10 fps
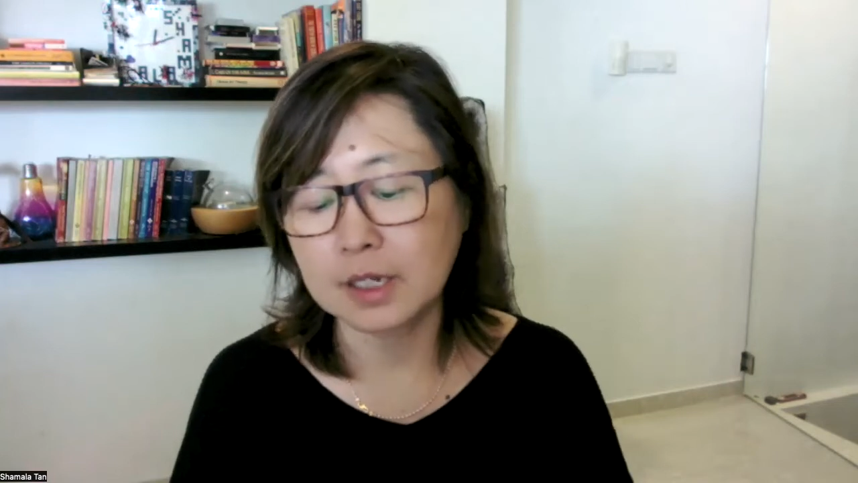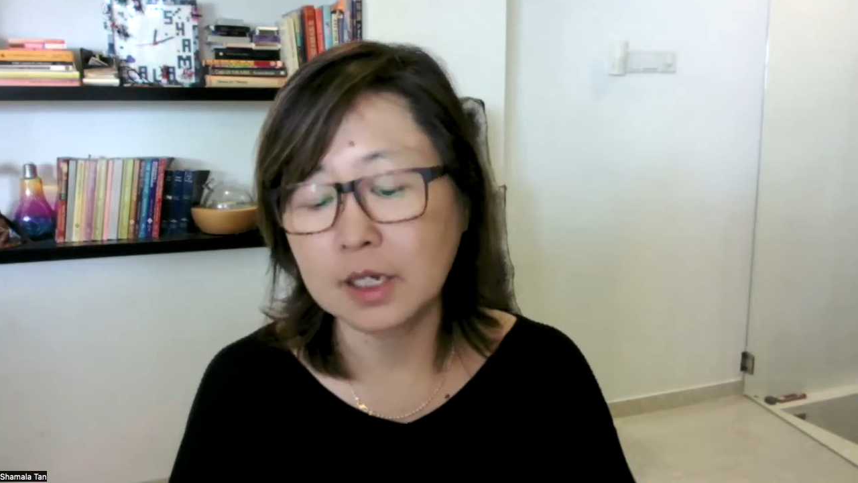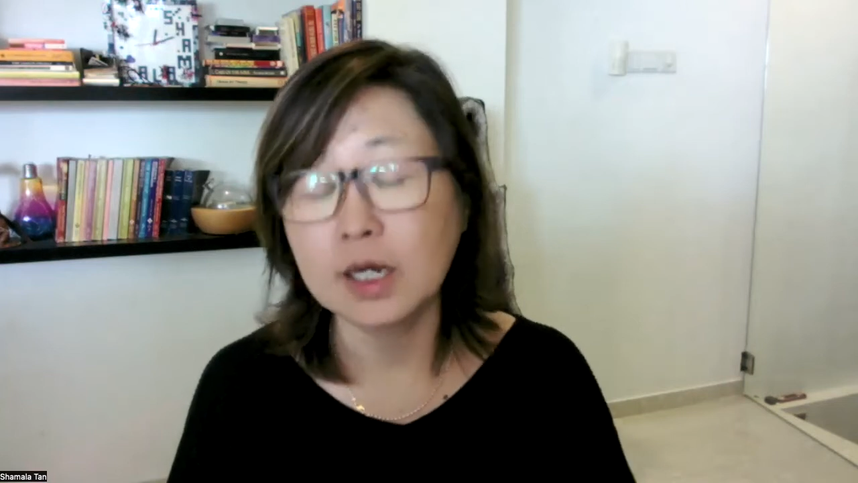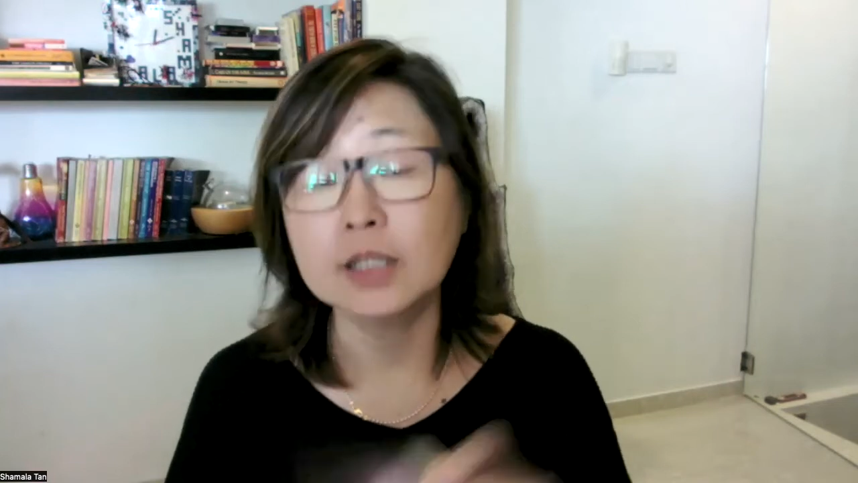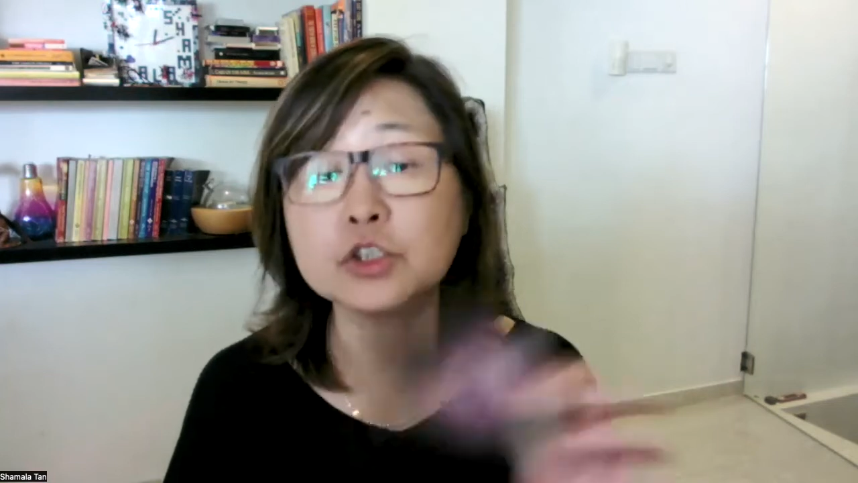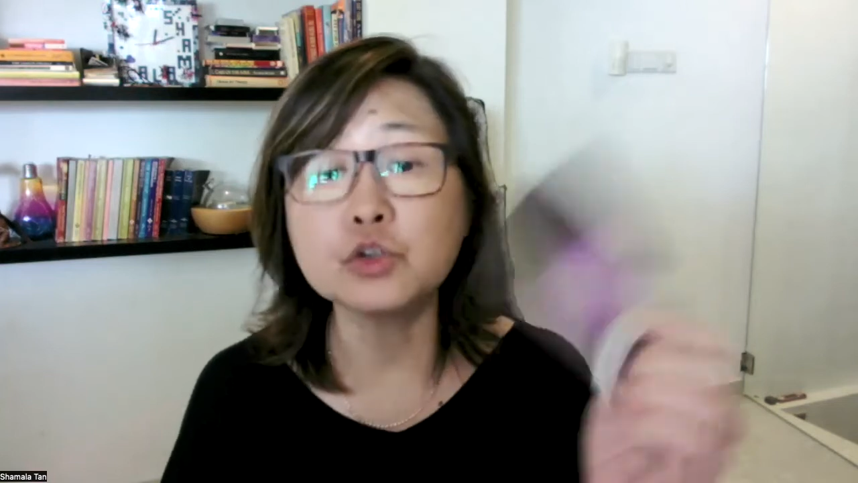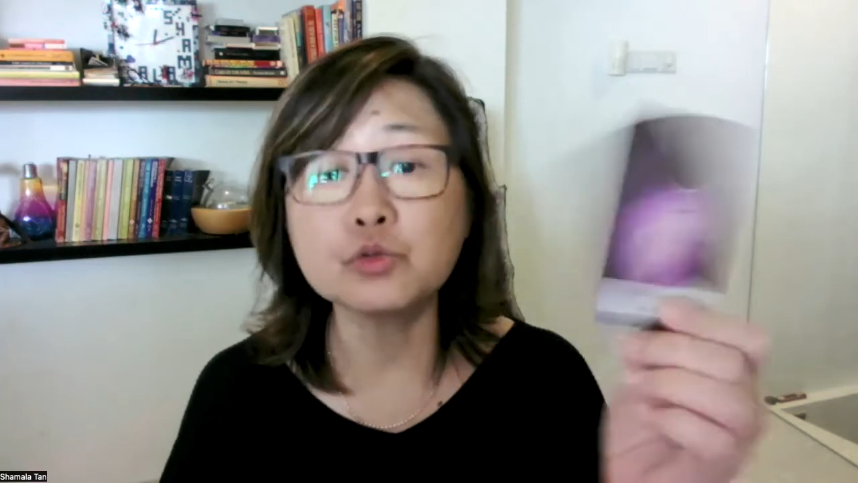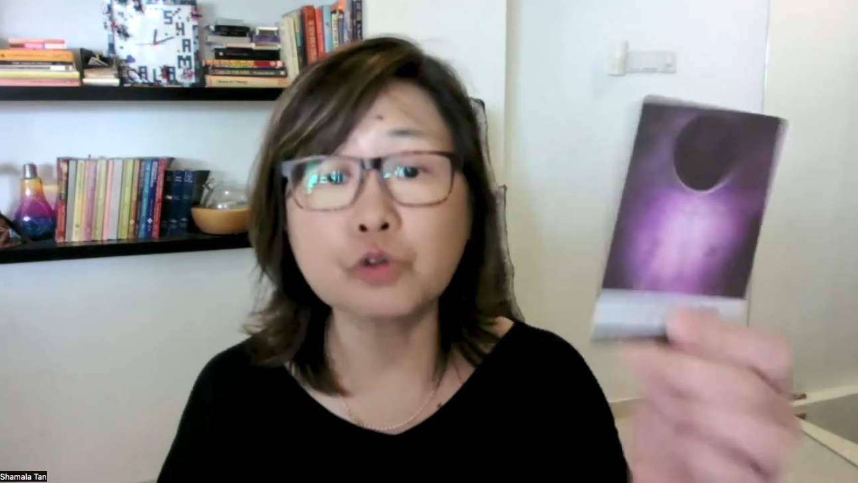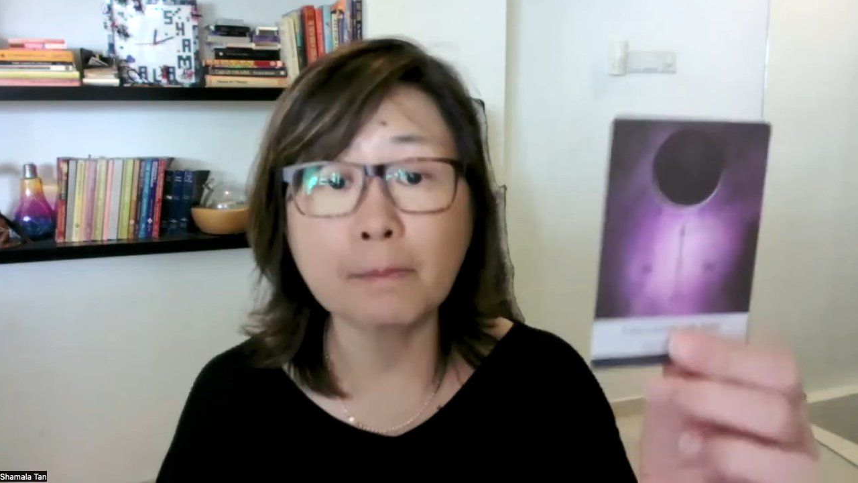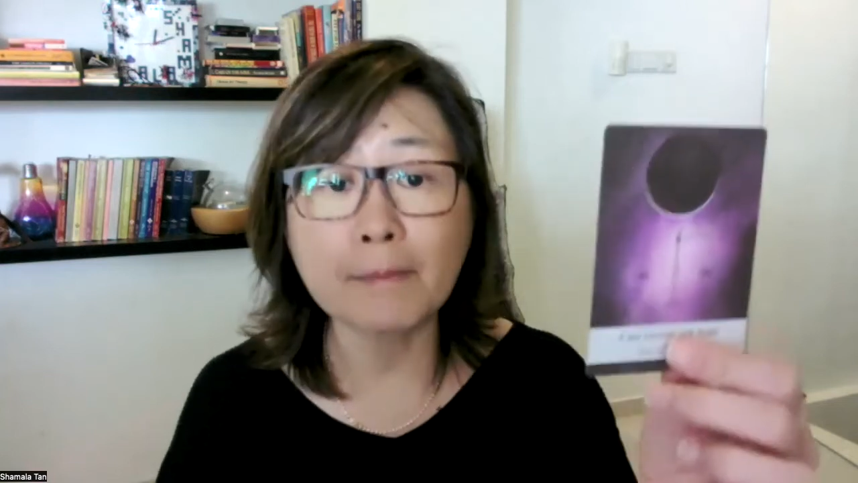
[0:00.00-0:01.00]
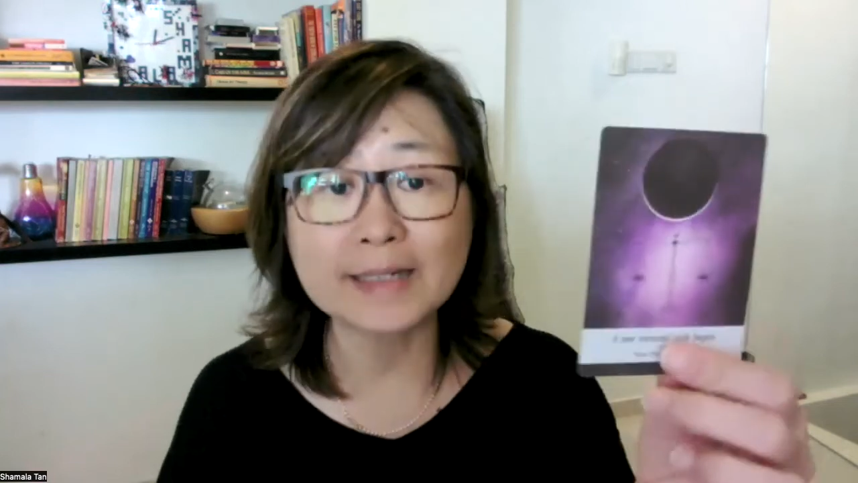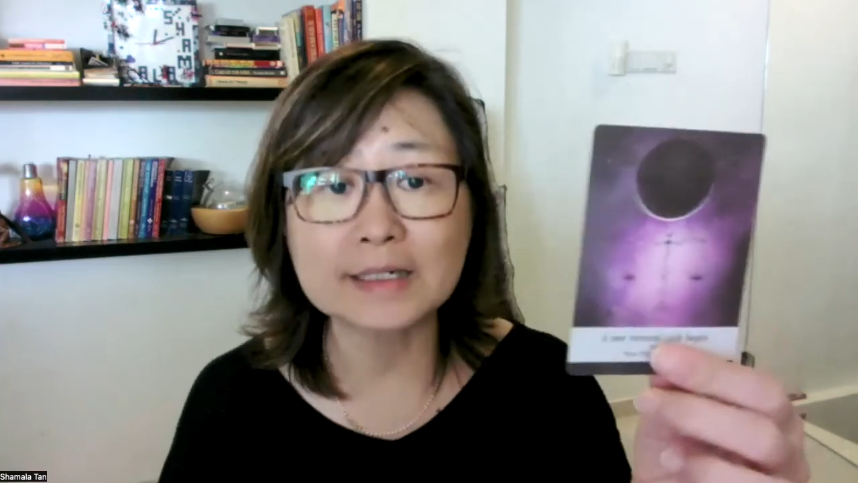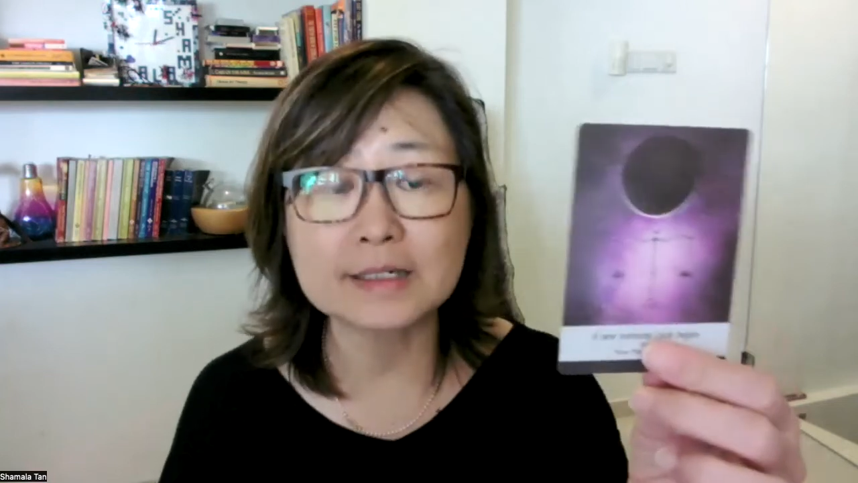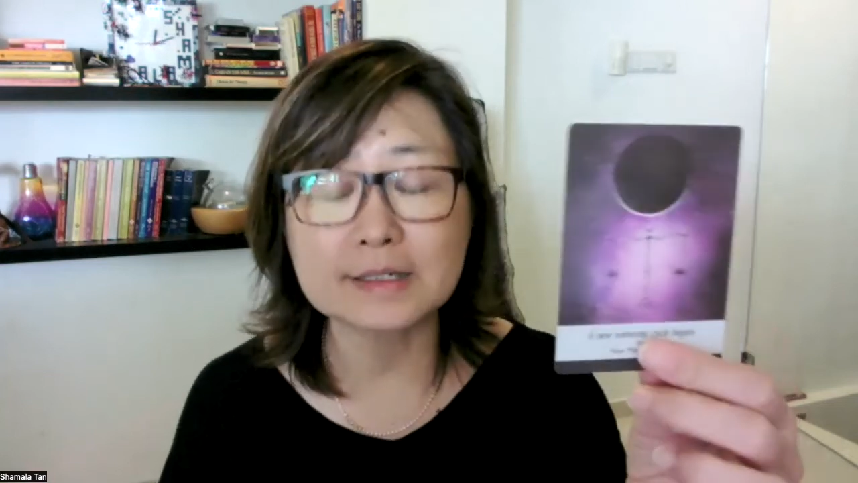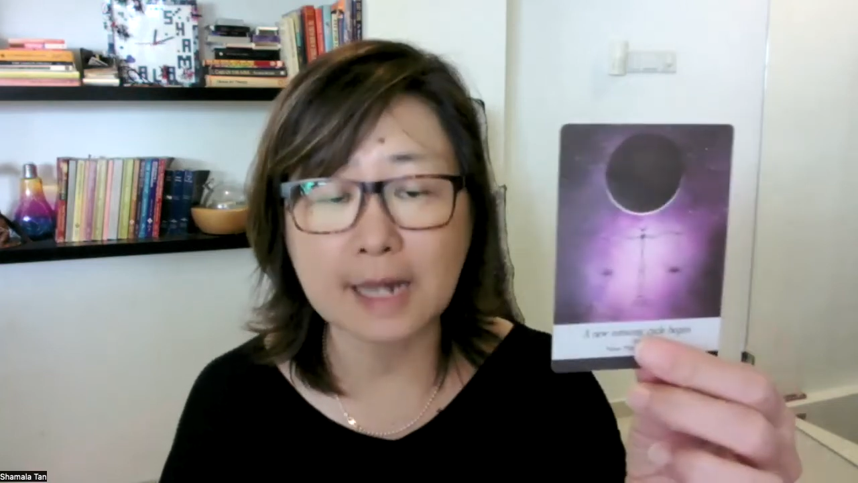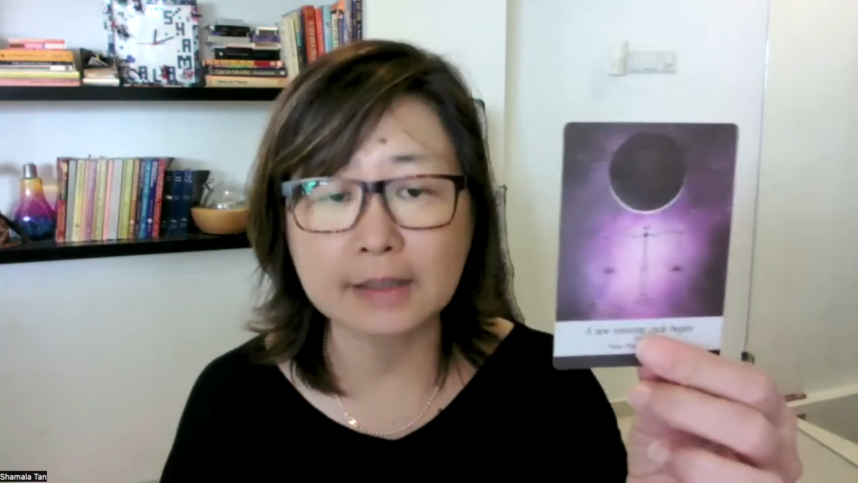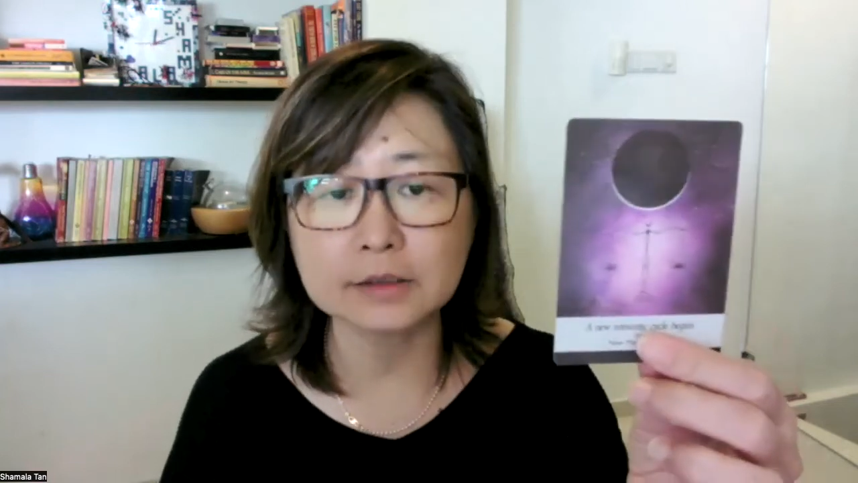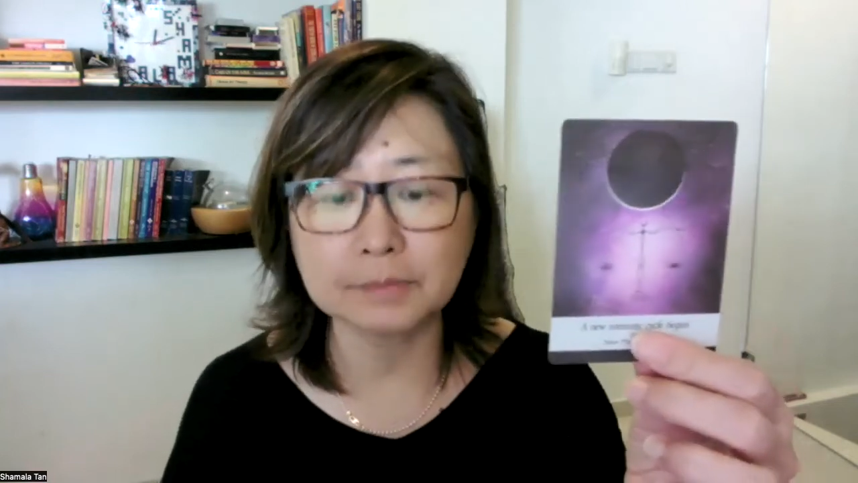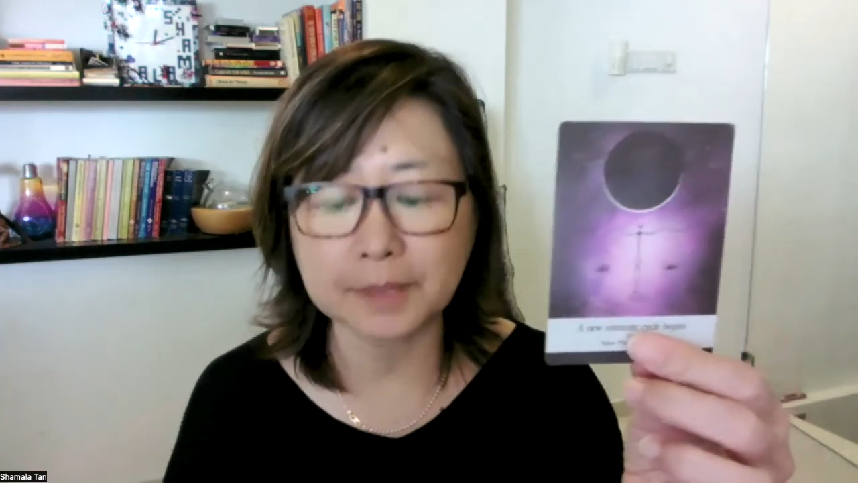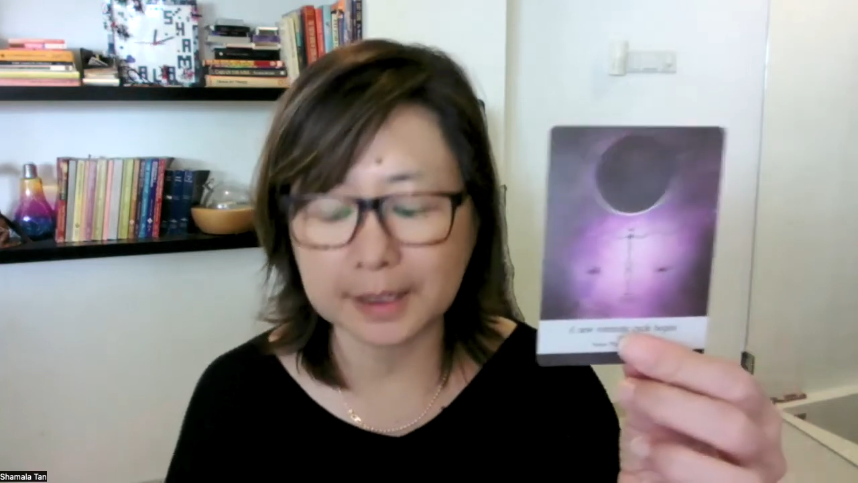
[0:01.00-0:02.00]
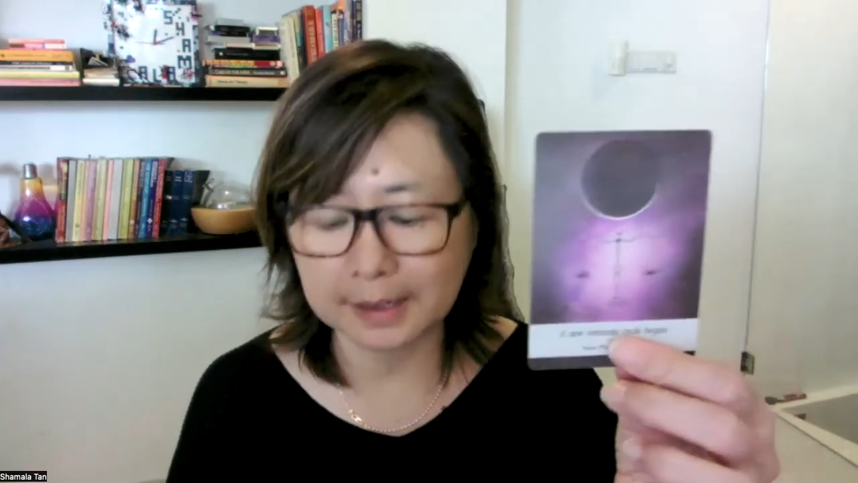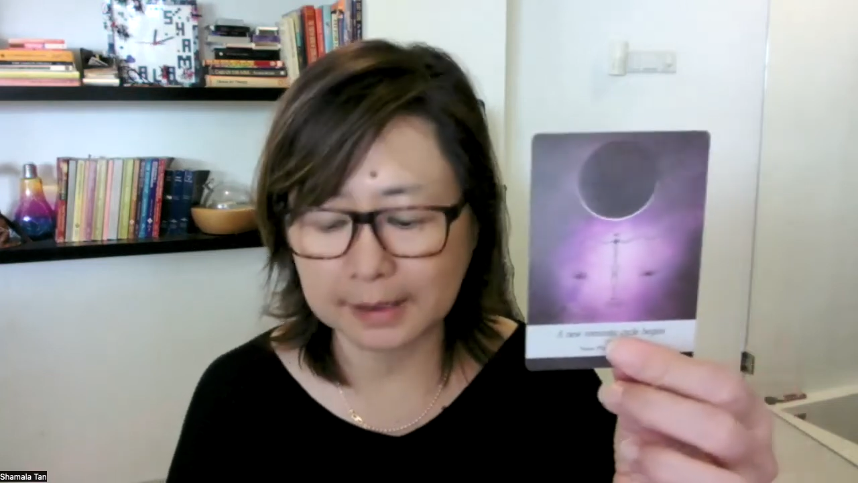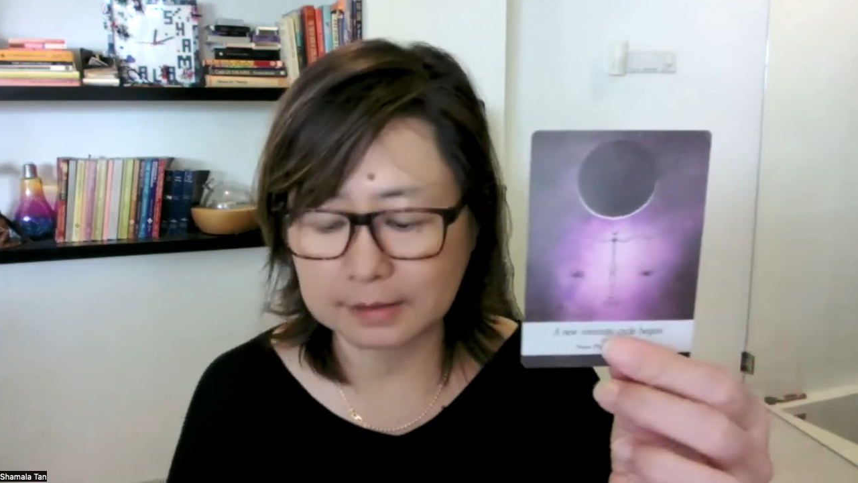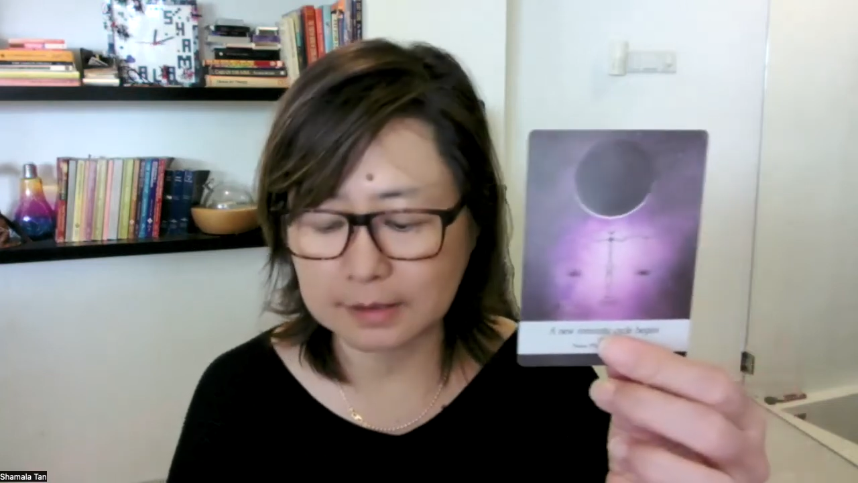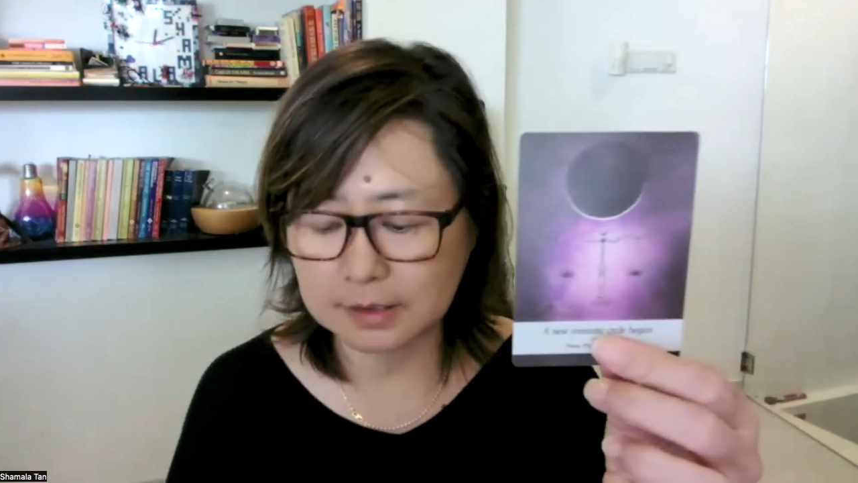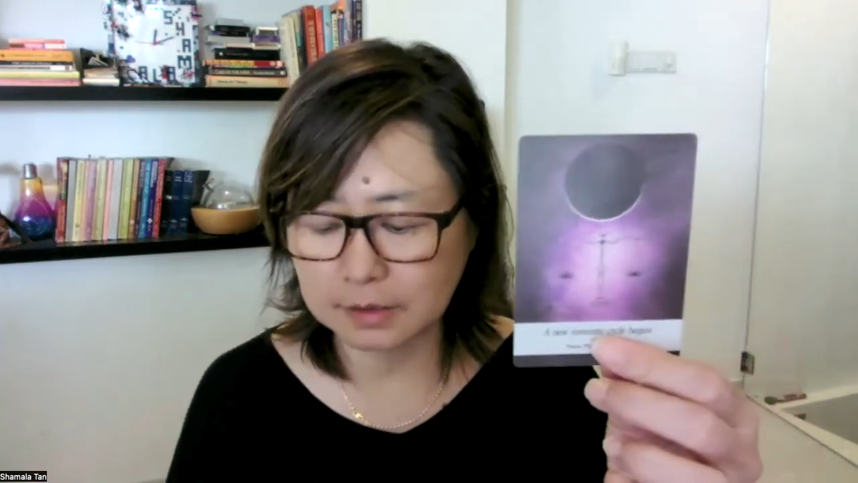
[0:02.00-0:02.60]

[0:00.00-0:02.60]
a new romantic cycle begins.